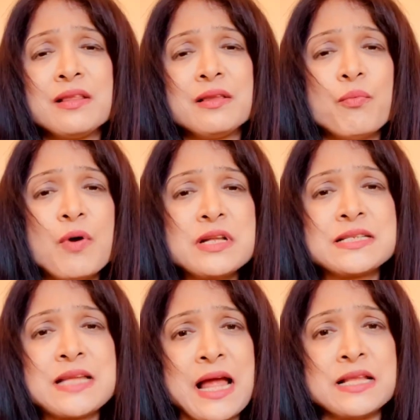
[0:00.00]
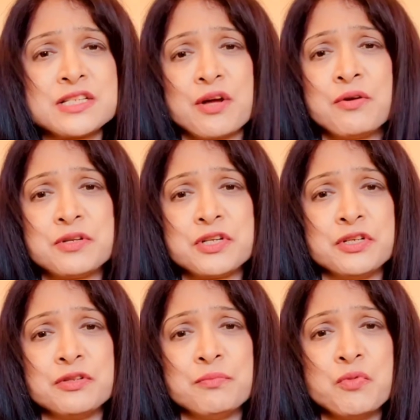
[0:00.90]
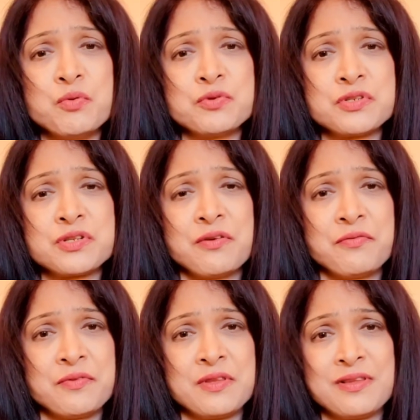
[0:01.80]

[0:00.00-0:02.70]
what stands out to you most of